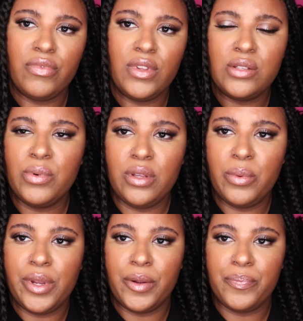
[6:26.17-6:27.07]
That's really
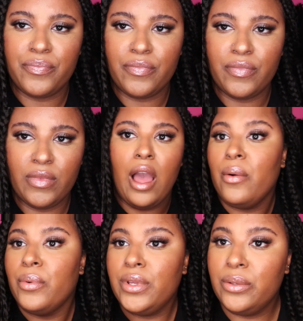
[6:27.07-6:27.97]
weird. I
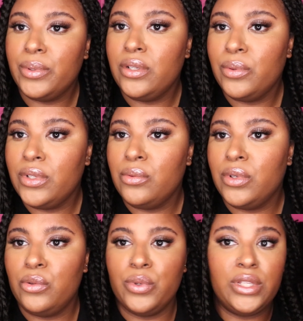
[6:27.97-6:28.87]

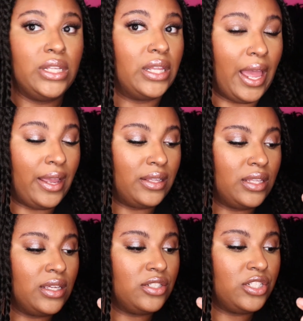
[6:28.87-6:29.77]
really like
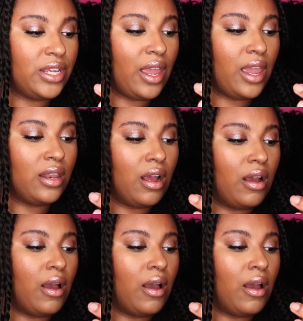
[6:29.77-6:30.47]
this shade.